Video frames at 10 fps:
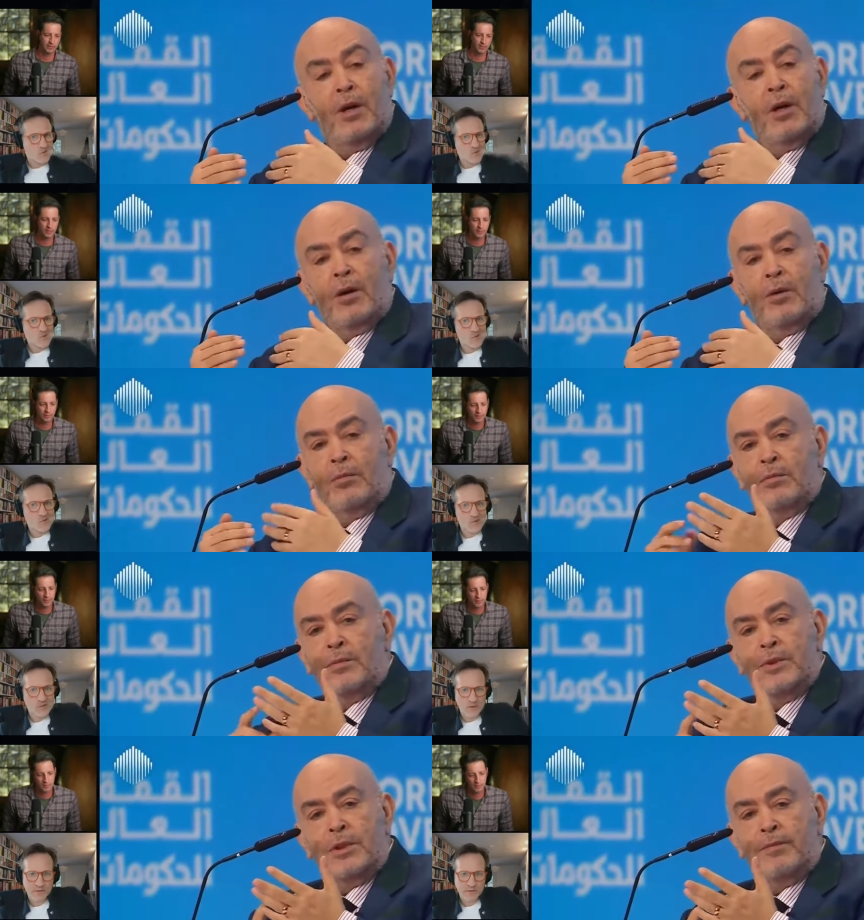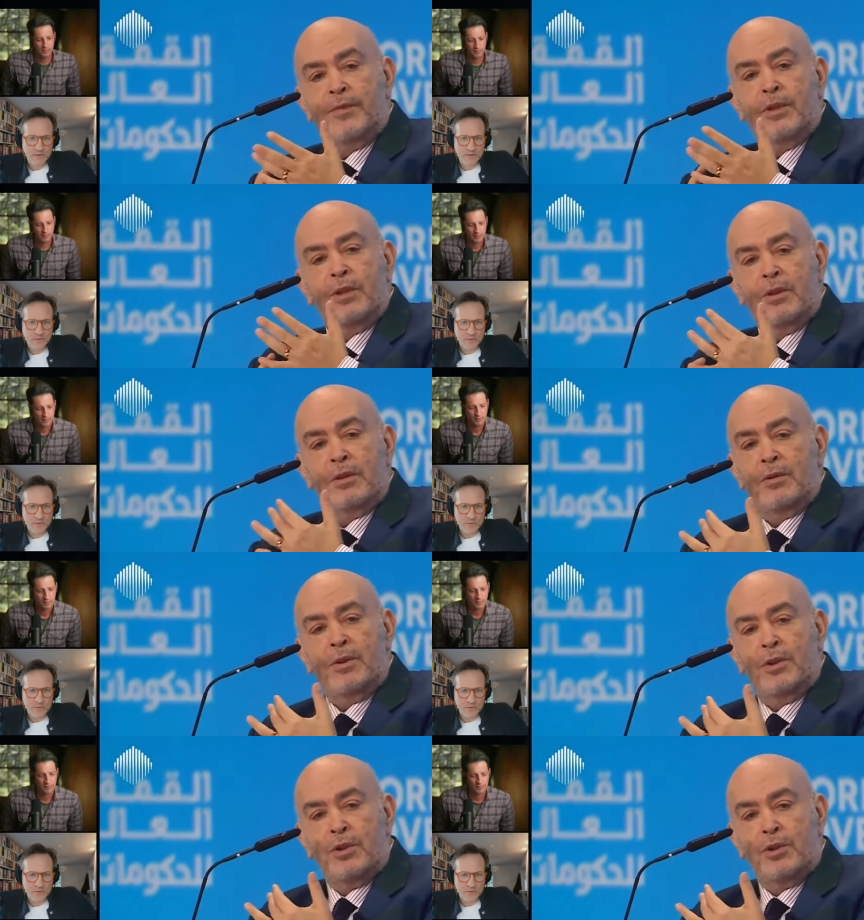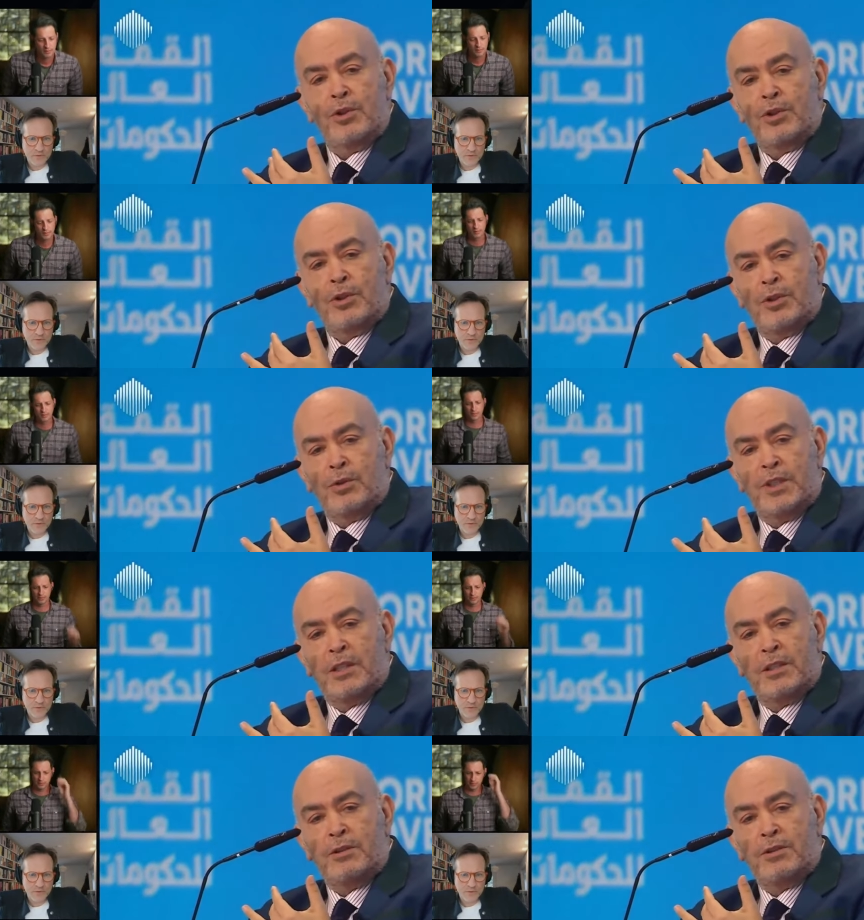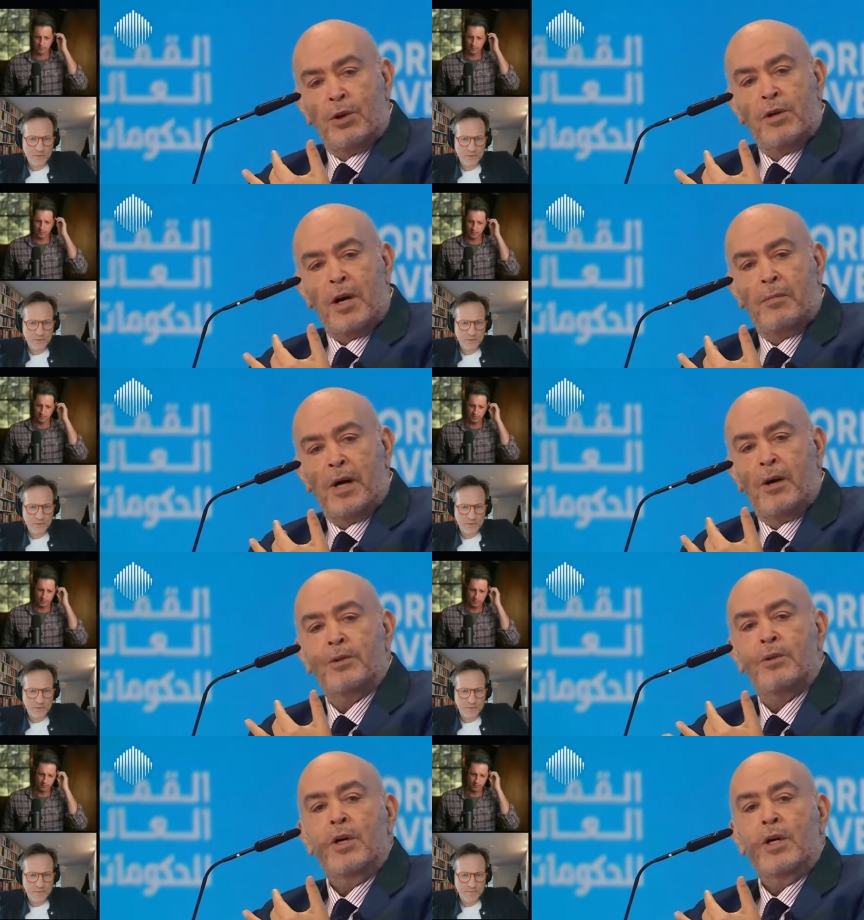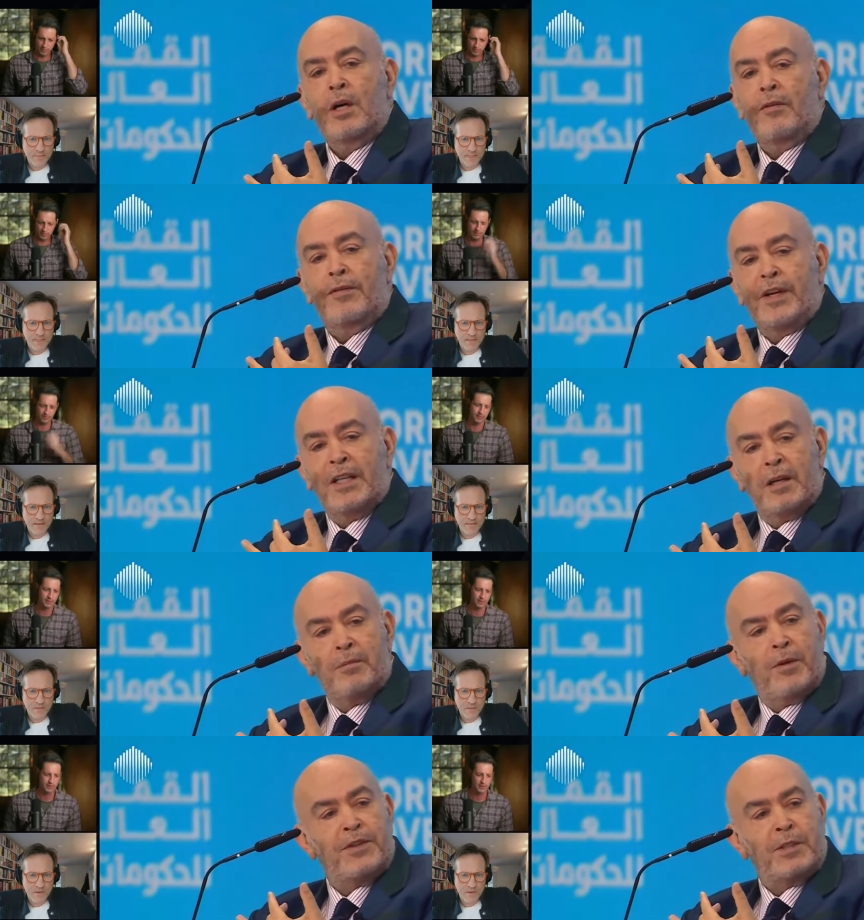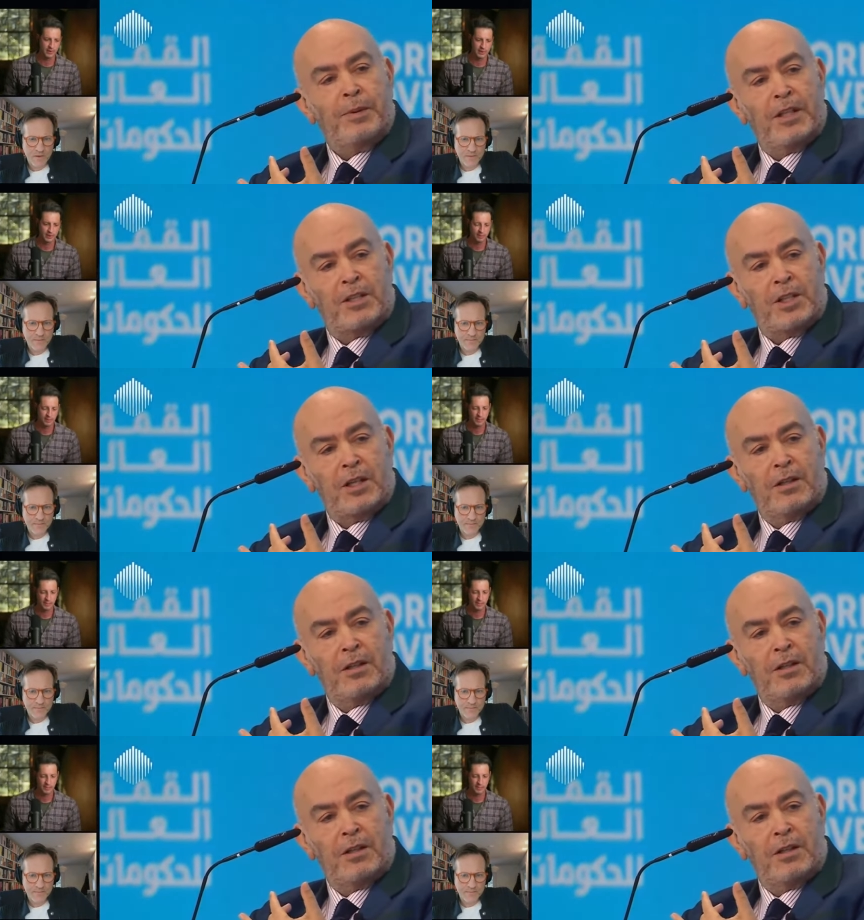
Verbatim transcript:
Speaker 1: uh, you didn't talk about freedom of speech